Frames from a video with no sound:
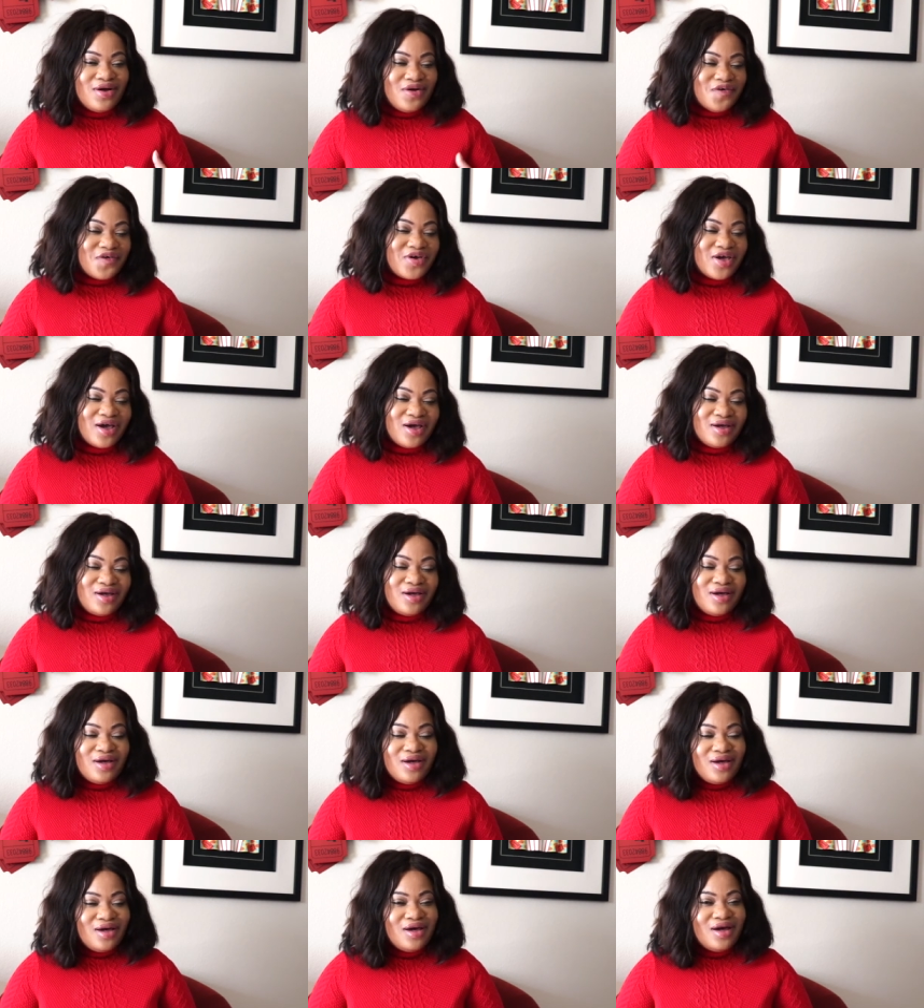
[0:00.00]
Okay?
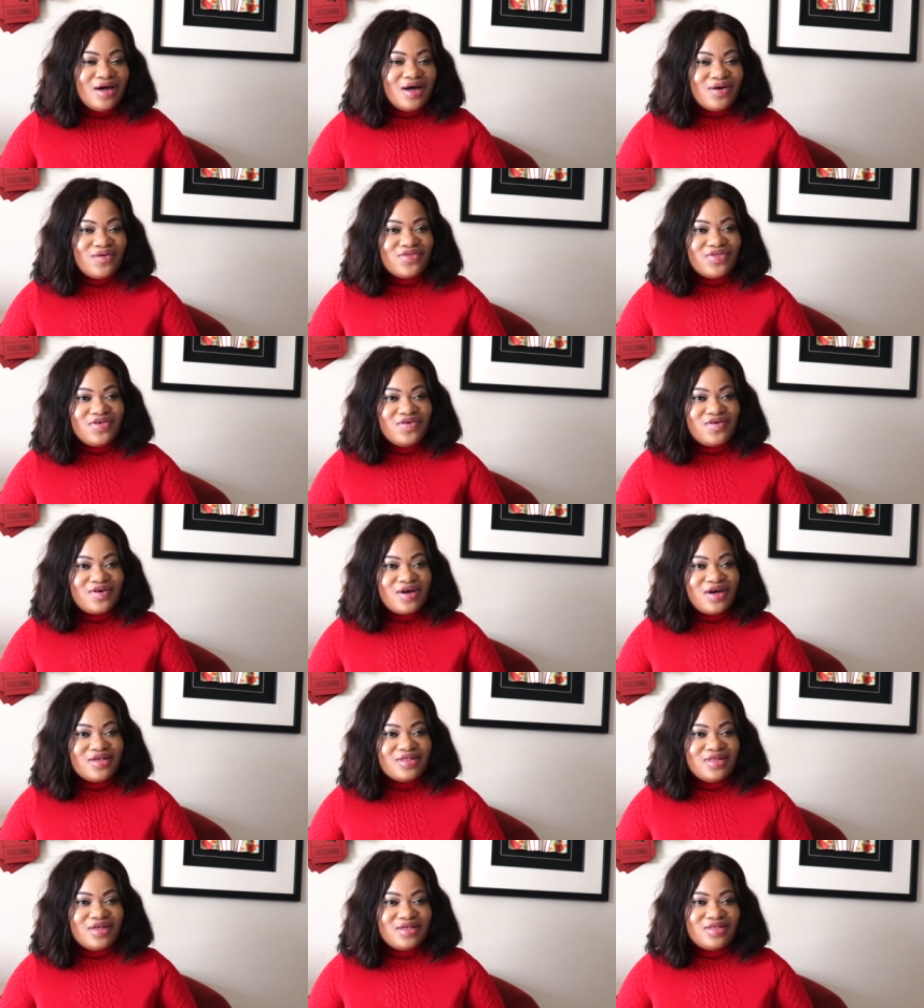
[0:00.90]
I'll see you
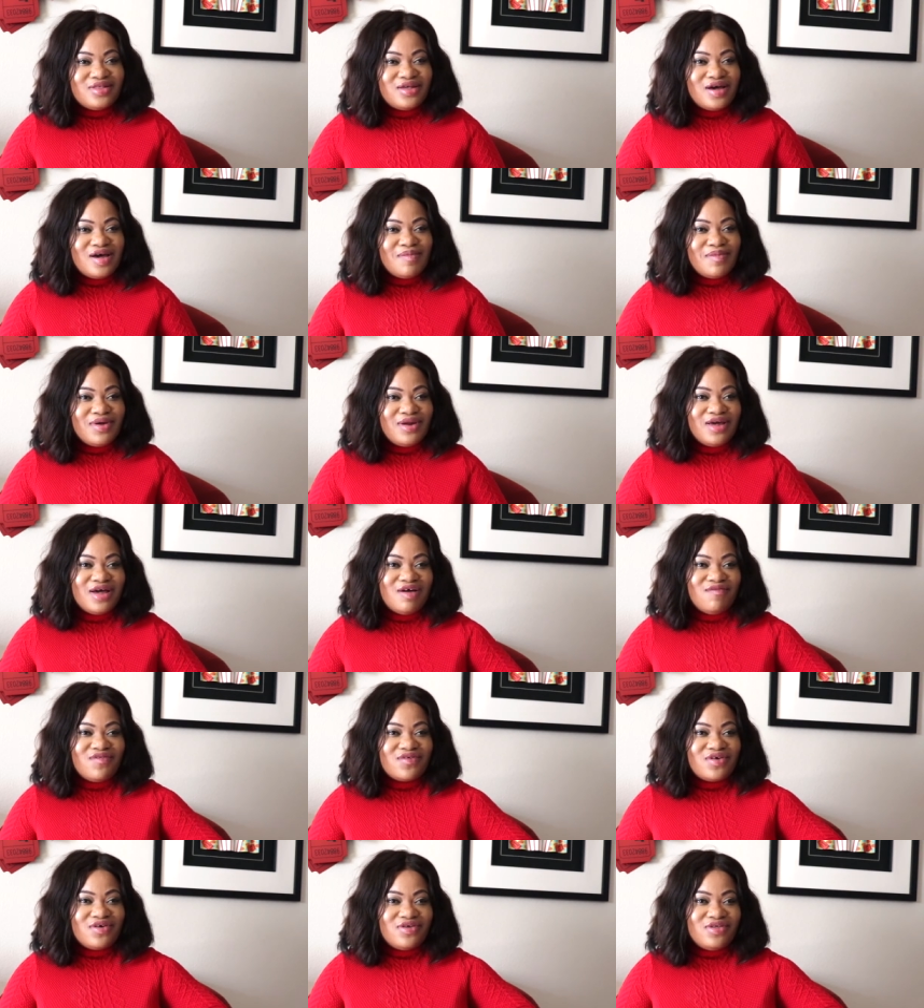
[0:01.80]
guys next time, and
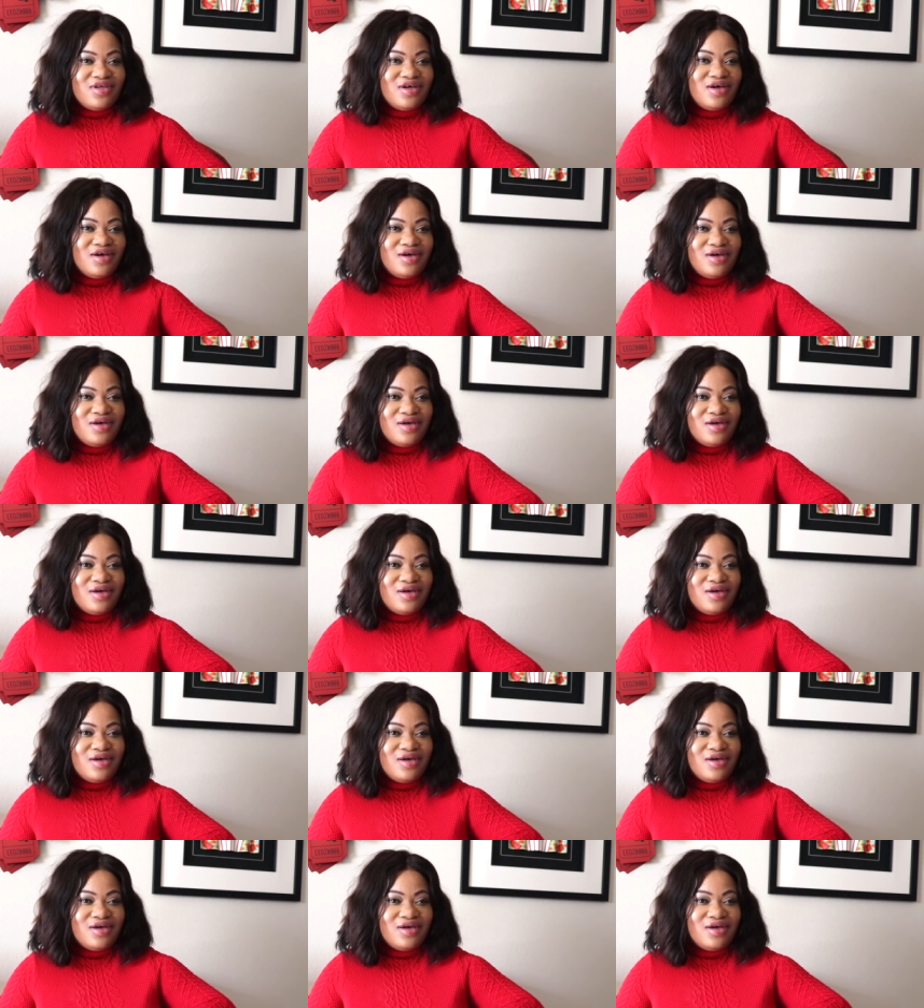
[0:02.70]
have a good day.